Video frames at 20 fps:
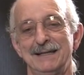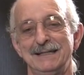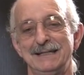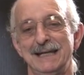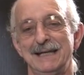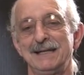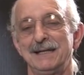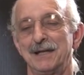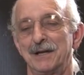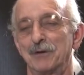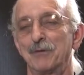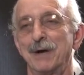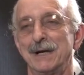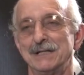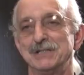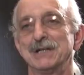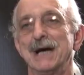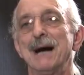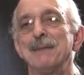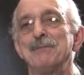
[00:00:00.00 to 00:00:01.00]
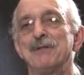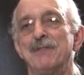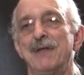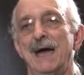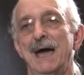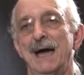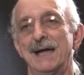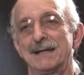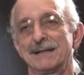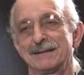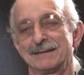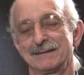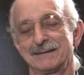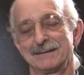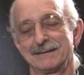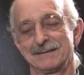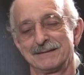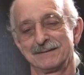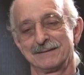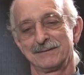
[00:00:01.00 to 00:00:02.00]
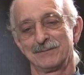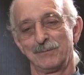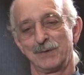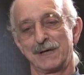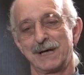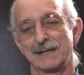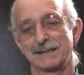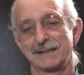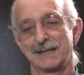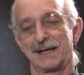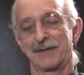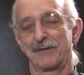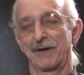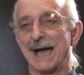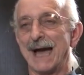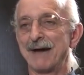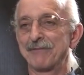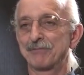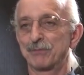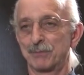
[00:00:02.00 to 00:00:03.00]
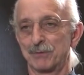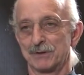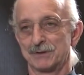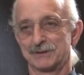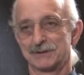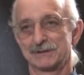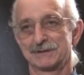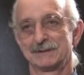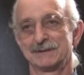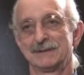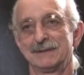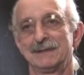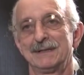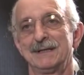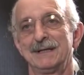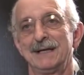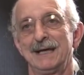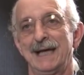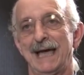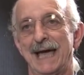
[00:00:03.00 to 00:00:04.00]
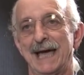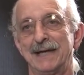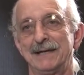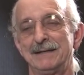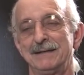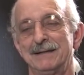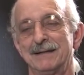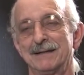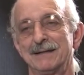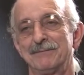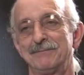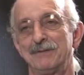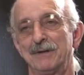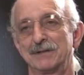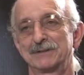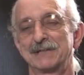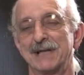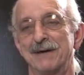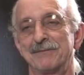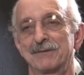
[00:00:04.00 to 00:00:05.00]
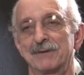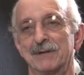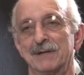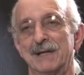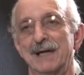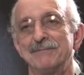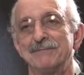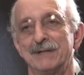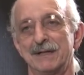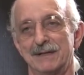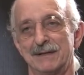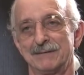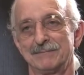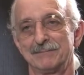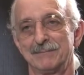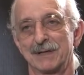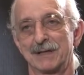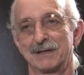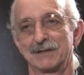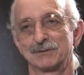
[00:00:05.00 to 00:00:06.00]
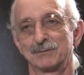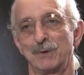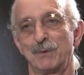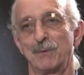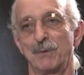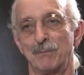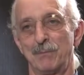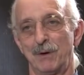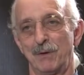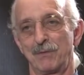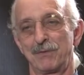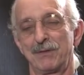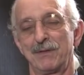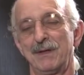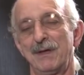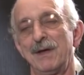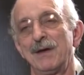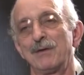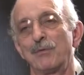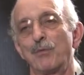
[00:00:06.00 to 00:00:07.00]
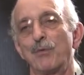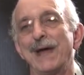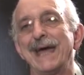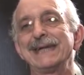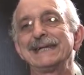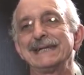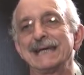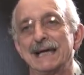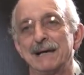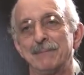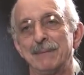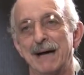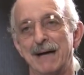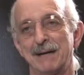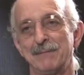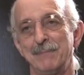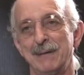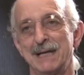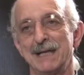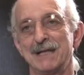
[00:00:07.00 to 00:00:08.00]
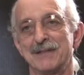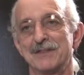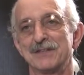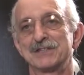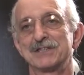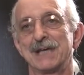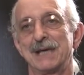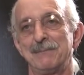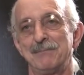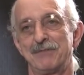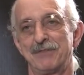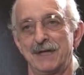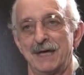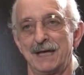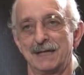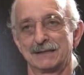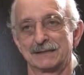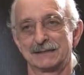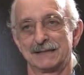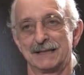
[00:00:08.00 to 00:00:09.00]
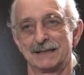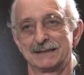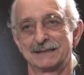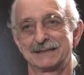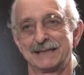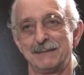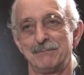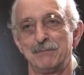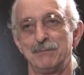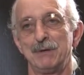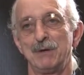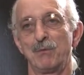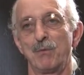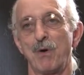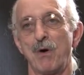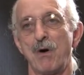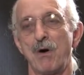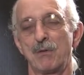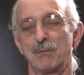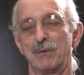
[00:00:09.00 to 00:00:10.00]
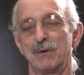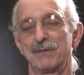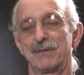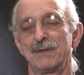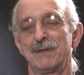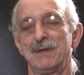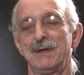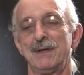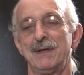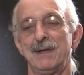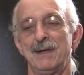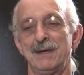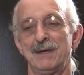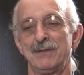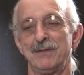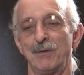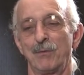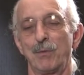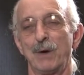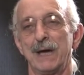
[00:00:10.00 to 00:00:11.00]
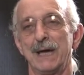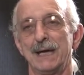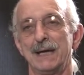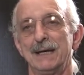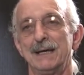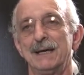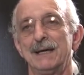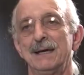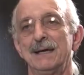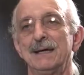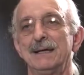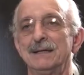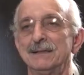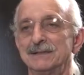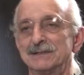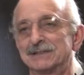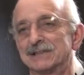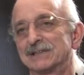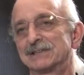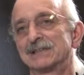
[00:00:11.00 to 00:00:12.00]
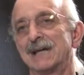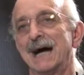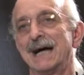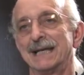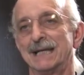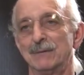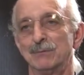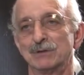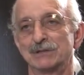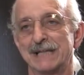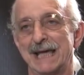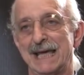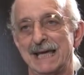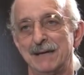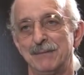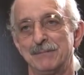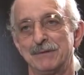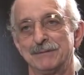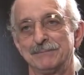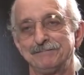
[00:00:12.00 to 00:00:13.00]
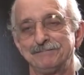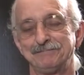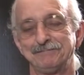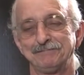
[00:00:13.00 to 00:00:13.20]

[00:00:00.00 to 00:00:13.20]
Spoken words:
Dean did a great job of that. We got together afterwards, had a philosophical love-in because we were both ranting about many of the same things that seemed to be wrong with the way society was aimed.